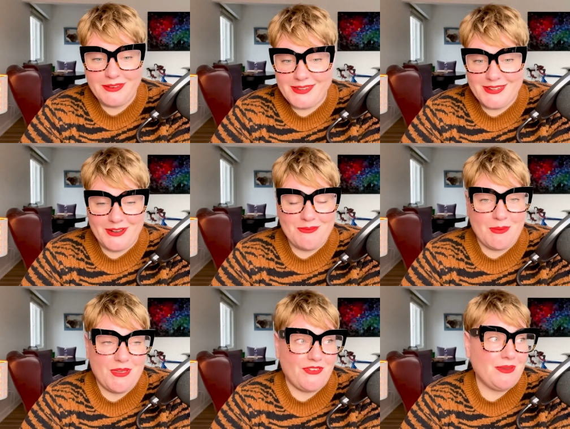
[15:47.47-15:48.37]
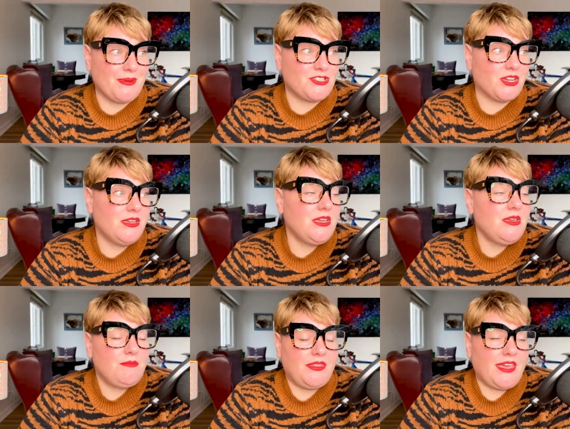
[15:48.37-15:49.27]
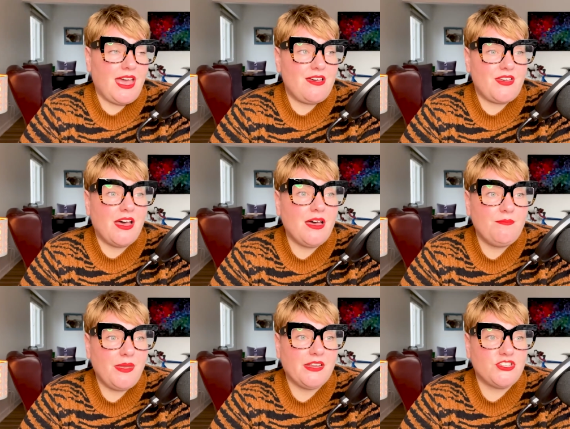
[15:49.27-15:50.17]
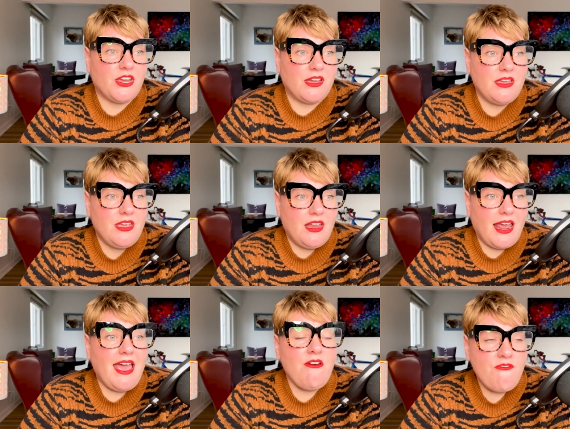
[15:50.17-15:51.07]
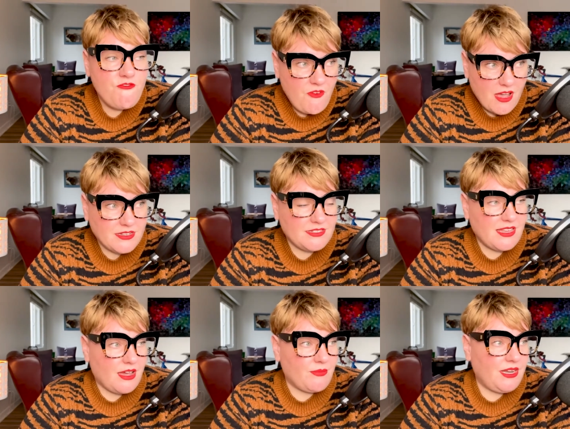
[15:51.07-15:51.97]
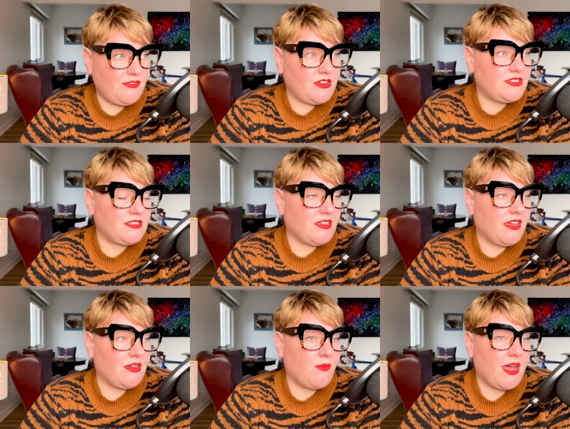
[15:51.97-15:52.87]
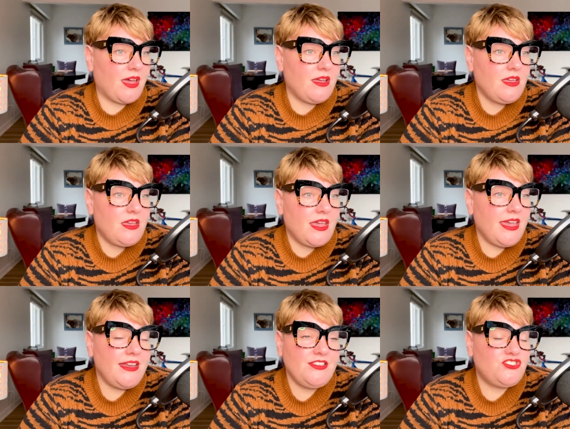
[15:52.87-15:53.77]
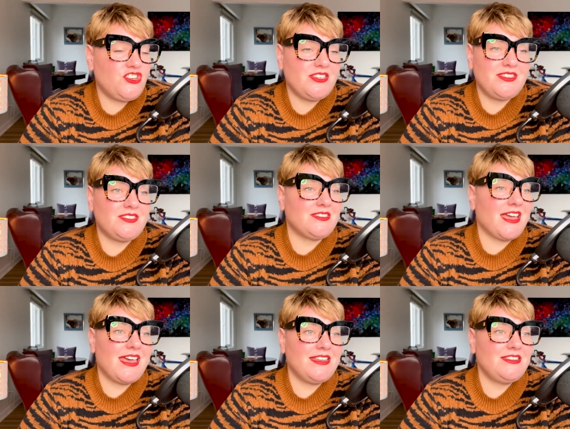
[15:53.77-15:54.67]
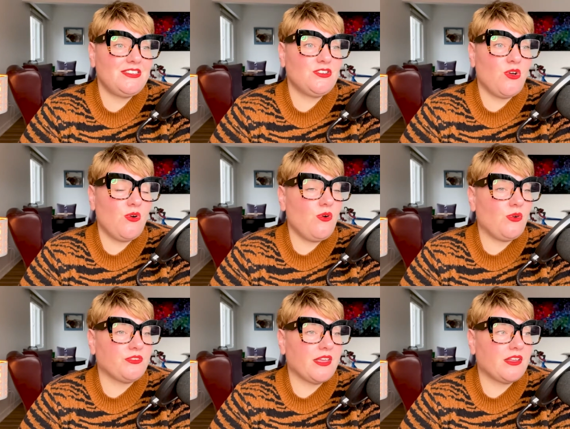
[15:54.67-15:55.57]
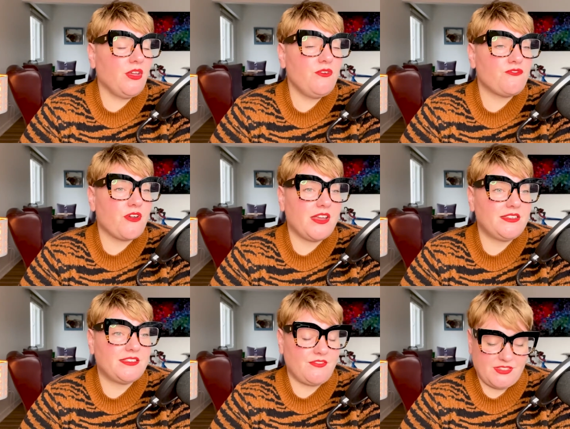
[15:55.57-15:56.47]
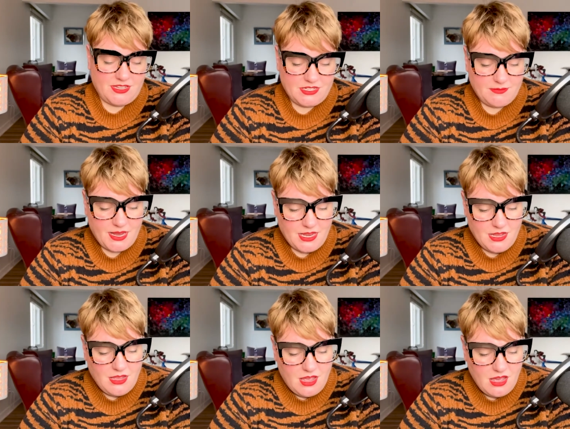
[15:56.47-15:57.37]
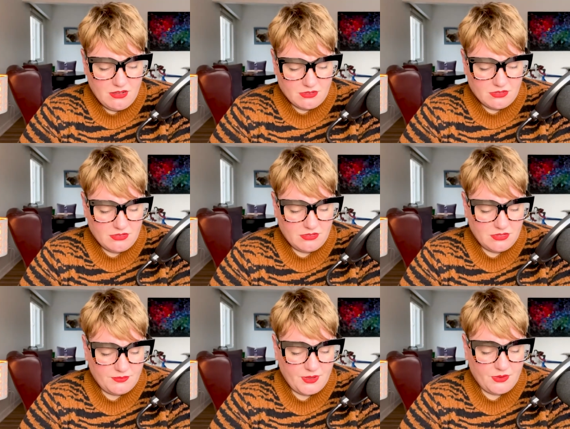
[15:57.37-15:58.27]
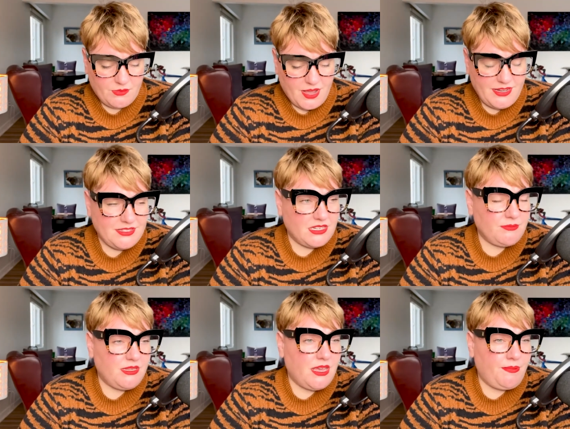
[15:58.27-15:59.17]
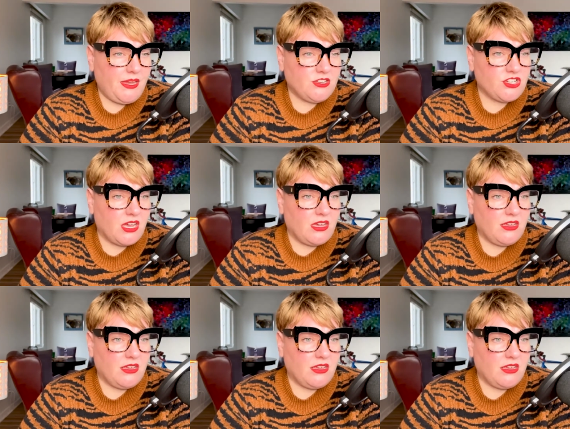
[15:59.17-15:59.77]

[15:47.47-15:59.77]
you know, it might be a fake picture, but they have a picture. How fucked is that? We live in a society where it is just standard course. Like no friend has ever said to me, "Oh, but why are you sending me their picture?"